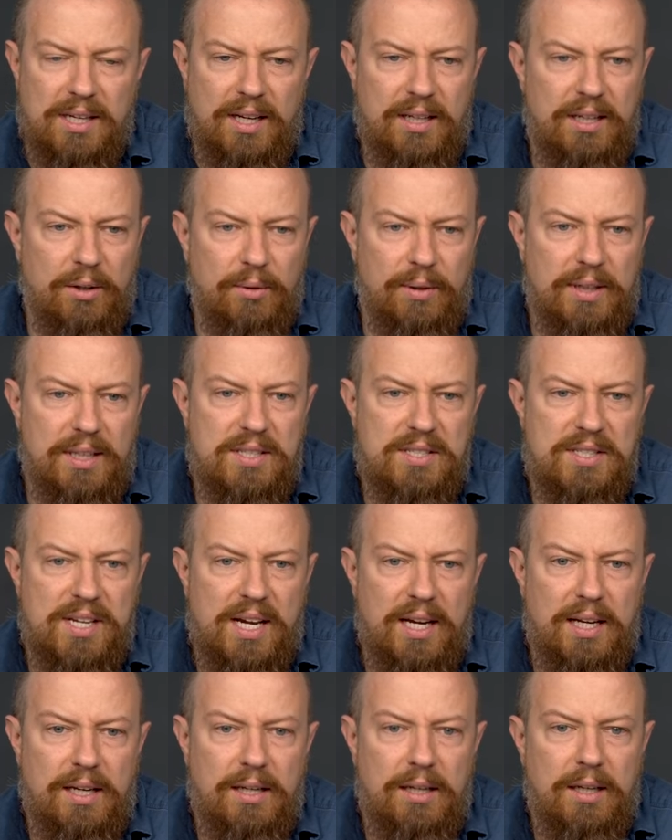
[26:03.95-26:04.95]
I know,
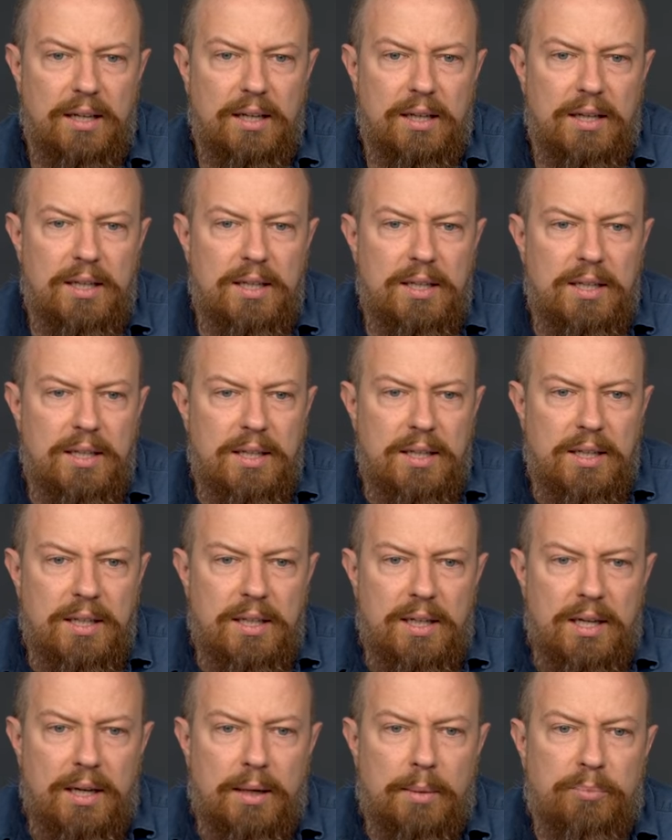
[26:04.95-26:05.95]
insane.
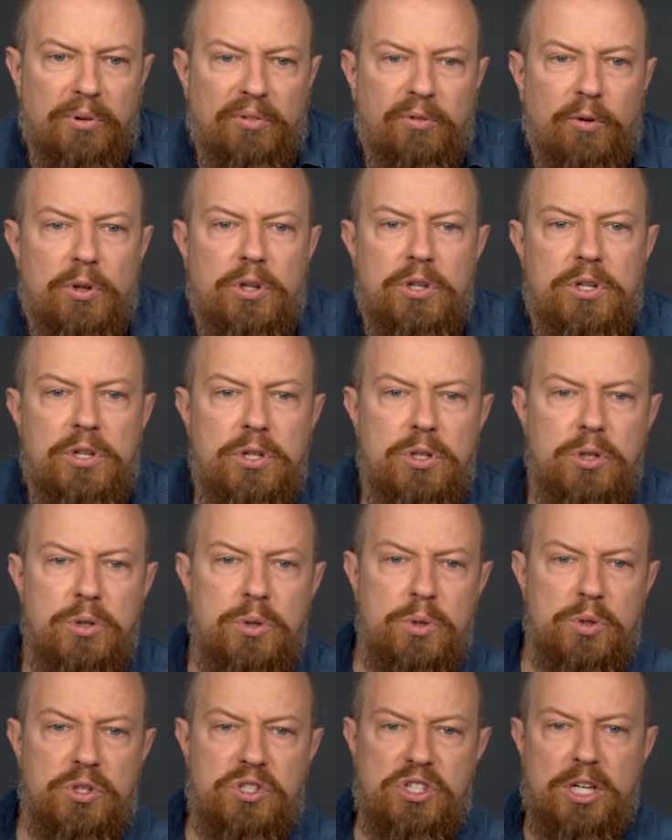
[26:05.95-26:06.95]
I prefer the
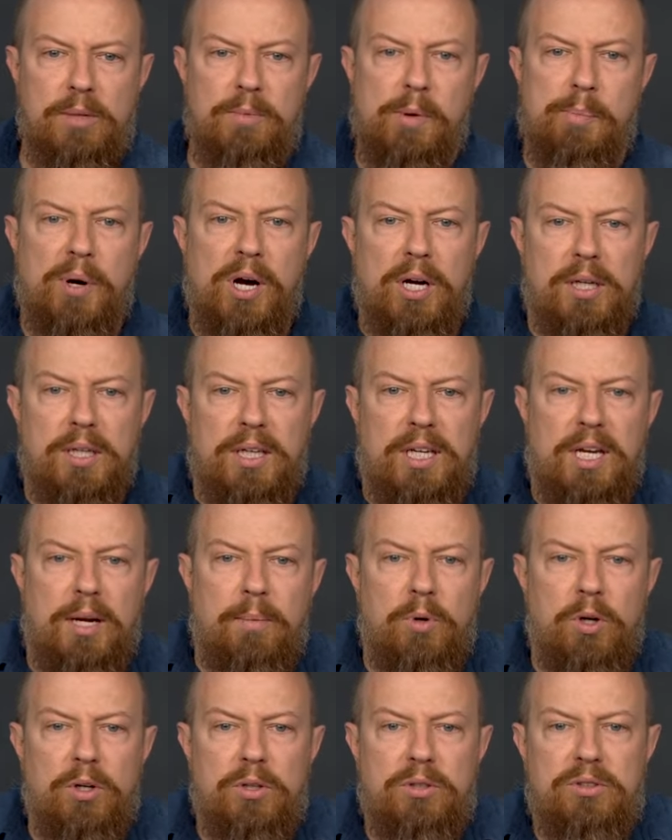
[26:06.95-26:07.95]
new Cinema Pocket
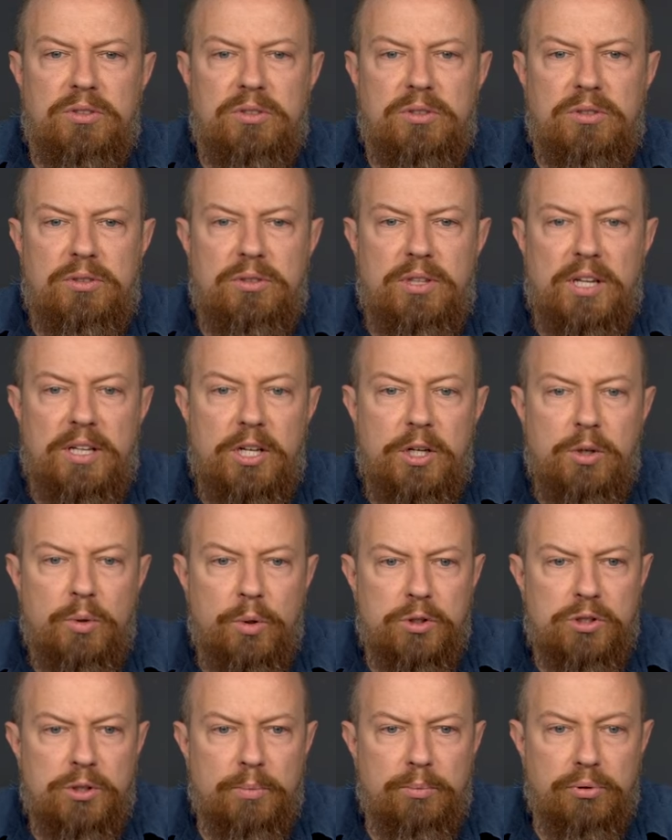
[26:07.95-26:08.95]
camera than the new
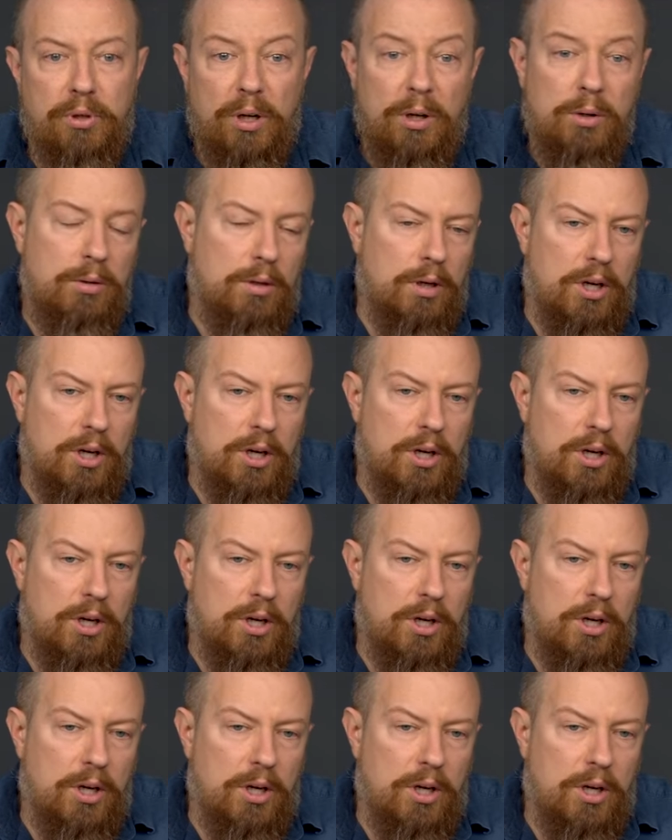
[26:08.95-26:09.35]
Ursa Pro.